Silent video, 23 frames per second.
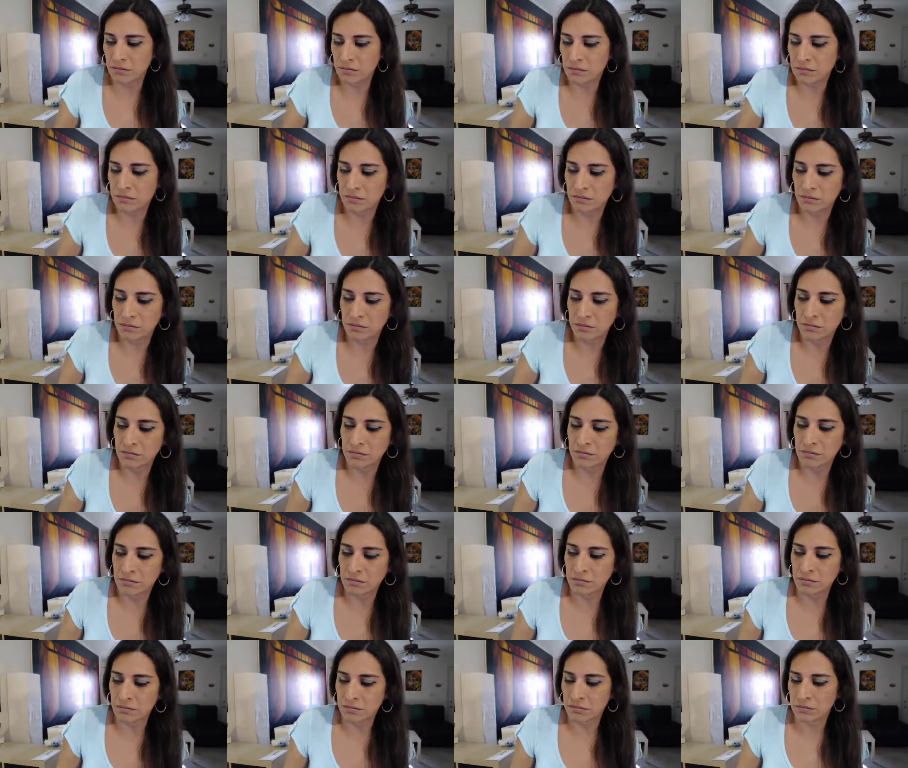
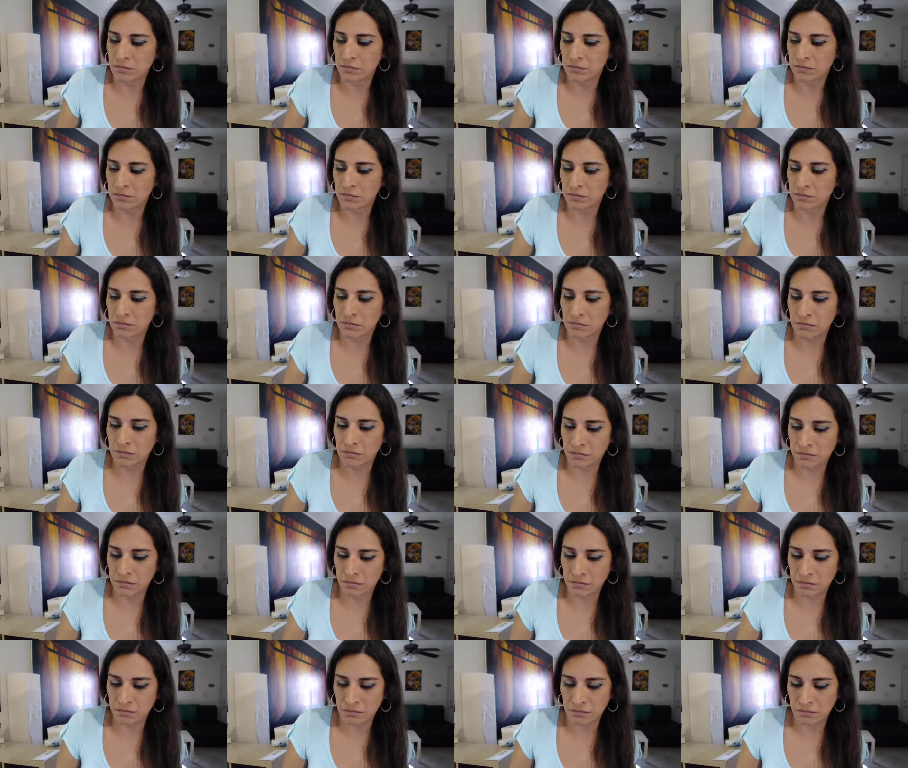
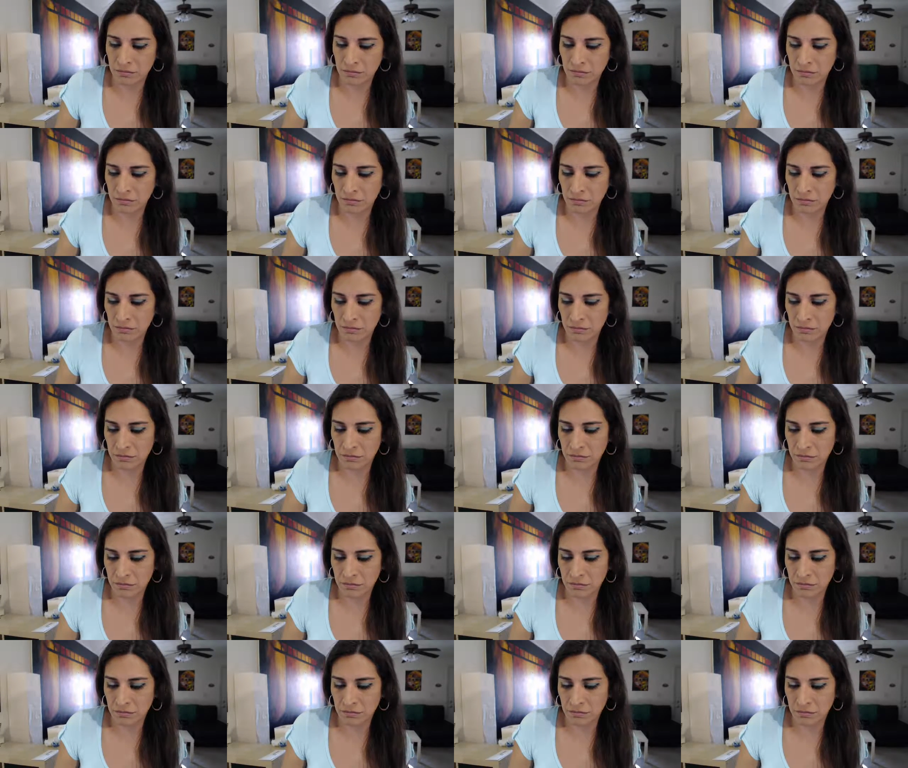
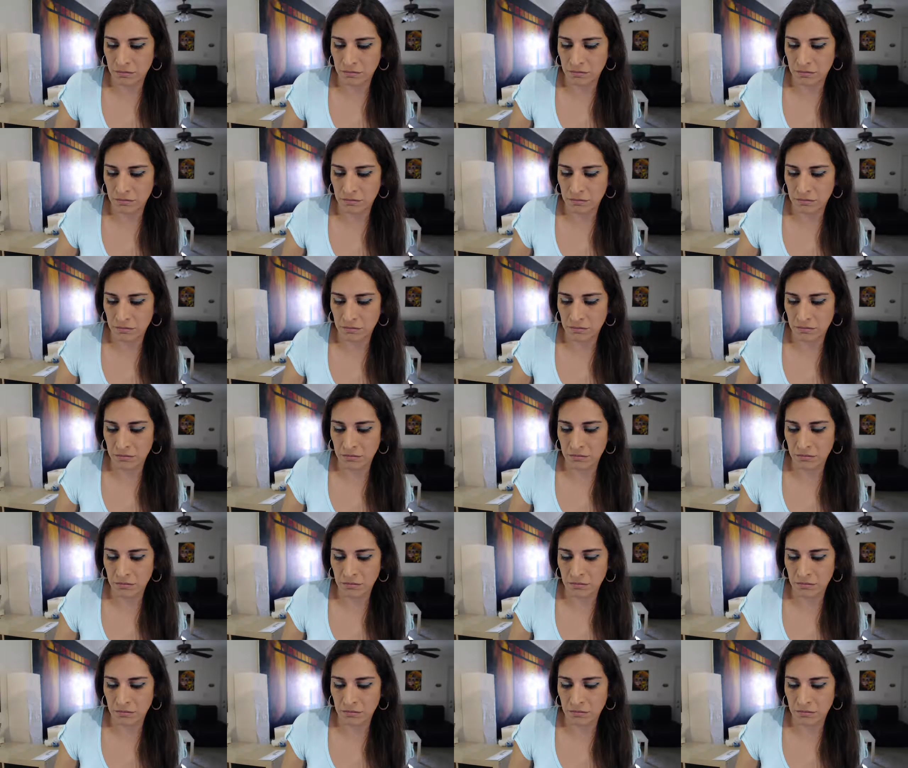(silence)